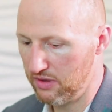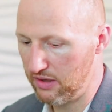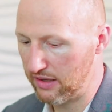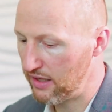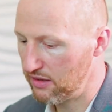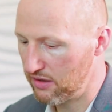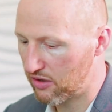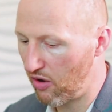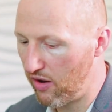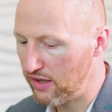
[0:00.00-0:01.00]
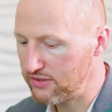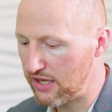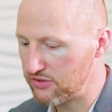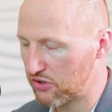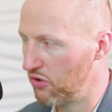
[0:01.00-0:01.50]
again, the cost
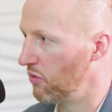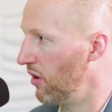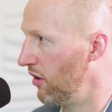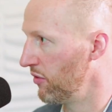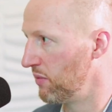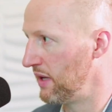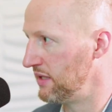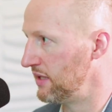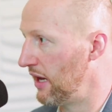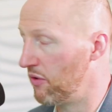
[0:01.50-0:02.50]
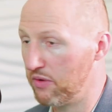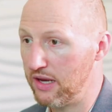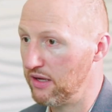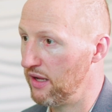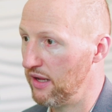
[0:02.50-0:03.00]
has to go all the way down.
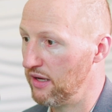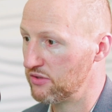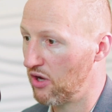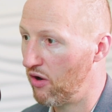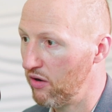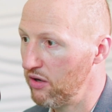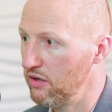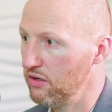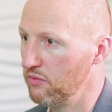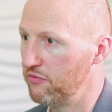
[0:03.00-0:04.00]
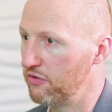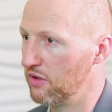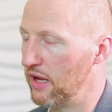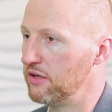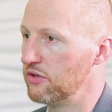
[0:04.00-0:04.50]
And it's hard for
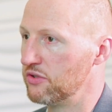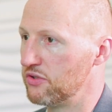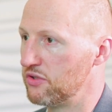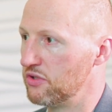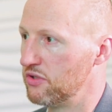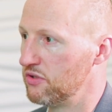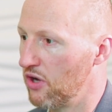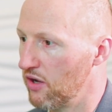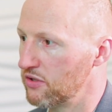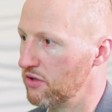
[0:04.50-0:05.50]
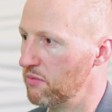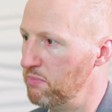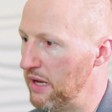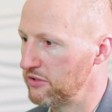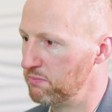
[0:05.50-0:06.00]
lenders to talk to their
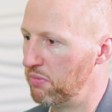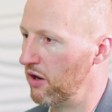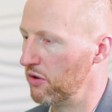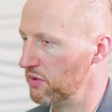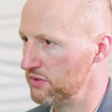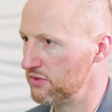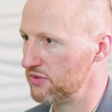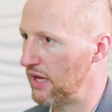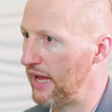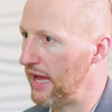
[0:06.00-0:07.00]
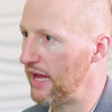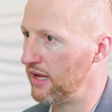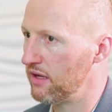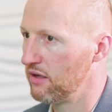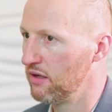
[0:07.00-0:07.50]
best borrowers and say, hey,